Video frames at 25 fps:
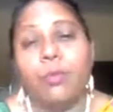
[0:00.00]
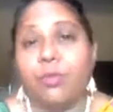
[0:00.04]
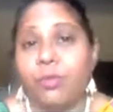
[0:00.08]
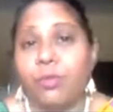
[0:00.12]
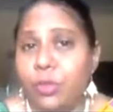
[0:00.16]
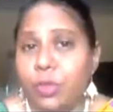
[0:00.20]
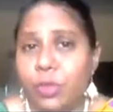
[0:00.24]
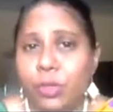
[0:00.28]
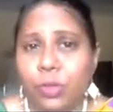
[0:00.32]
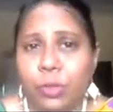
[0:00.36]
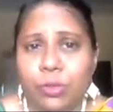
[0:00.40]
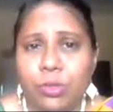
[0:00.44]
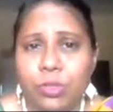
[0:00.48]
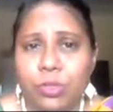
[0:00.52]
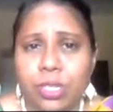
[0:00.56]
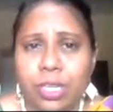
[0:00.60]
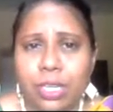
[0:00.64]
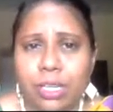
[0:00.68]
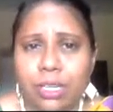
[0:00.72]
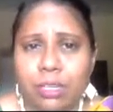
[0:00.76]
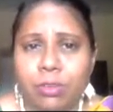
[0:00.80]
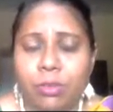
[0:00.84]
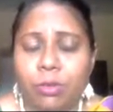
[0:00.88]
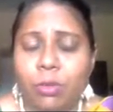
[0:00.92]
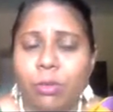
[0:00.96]
So you
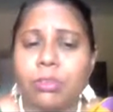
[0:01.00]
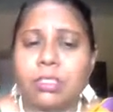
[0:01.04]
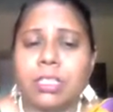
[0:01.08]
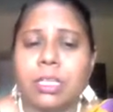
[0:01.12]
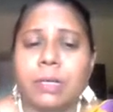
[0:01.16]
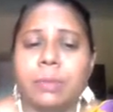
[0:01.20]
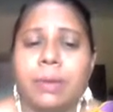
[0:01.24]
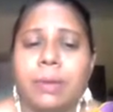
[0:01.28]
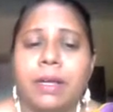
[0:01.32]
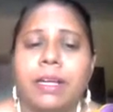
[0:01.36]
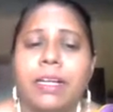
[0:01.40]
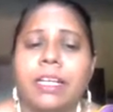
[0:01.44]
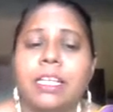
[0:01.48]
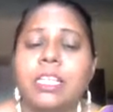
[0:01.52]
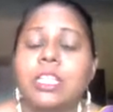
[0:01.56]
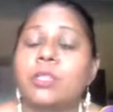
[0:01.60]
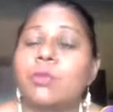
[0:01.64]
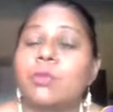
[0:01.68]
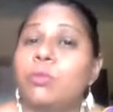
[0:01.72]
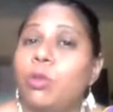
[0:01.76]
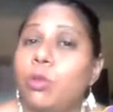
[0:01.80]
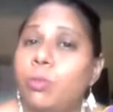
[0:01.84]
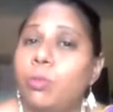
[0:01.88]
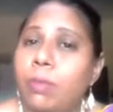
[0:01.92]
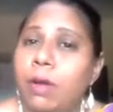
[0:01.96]
see, Lok Sabha is
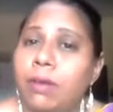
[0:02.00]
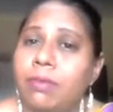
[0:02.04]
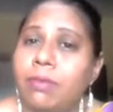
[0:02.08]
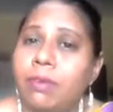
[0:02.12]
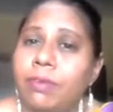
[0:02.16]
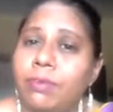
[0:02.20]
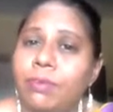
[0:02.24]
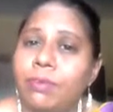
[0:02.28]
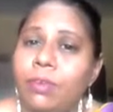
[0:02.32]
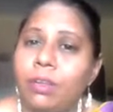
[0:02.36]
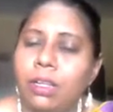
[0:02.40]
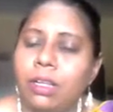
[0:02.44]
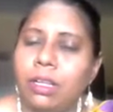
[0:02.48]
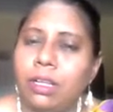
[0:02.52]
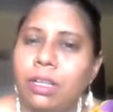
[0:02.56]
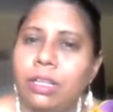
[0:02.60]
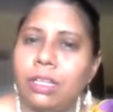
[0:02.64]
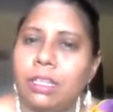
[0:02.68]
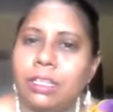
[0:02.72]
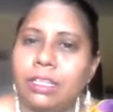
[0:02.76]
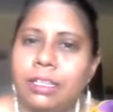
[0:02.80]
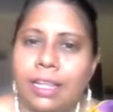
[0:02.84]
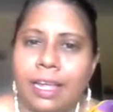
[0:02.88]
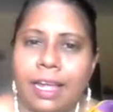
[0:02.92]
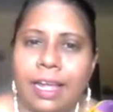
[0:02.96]
more powerful
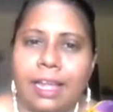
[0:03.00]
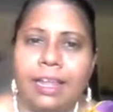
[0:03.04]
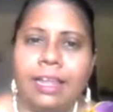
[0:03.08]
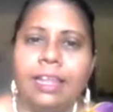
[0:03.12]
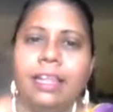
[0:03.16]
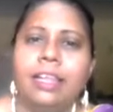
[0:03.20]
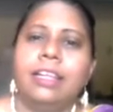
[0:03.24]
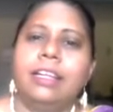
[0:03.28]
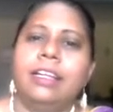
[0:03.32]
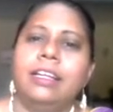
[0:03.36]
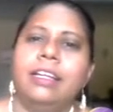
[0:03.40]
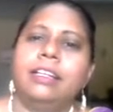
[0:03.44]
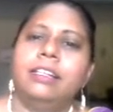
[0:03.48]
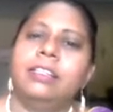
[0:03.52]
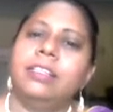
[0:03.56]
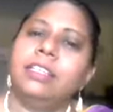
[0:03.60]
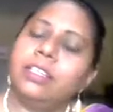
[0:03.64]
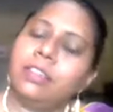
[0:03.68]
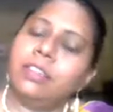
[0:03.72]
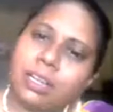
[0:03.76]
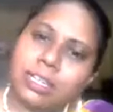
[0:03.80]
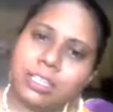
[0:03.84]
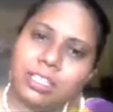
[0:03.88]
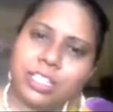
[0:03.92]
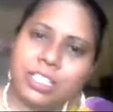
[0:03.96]
than the
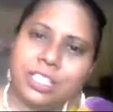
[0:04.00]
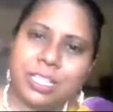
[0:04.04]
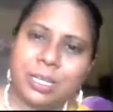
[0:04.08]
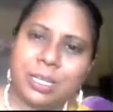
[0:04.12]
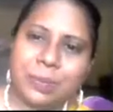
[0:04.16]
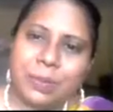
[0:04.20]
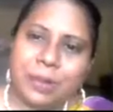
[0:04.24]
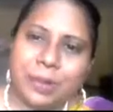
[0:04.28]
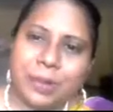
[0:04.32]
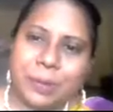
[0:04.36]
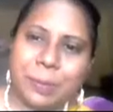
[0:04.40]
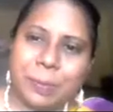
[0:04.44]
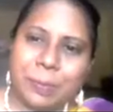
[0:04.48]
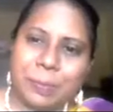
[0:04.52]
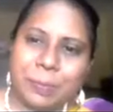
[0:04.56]
Rajya Sabha.